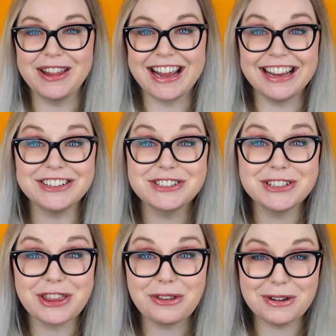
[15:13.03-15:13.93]
Like, I just
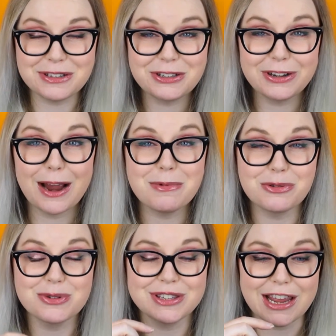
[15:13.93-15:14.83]
looked through Instagram and
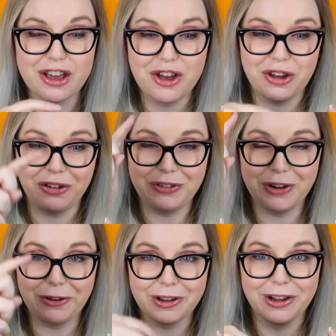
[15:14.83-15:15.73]
it was like
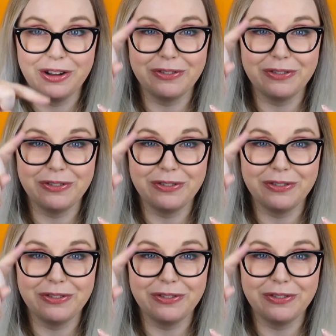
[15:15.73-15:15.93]
food,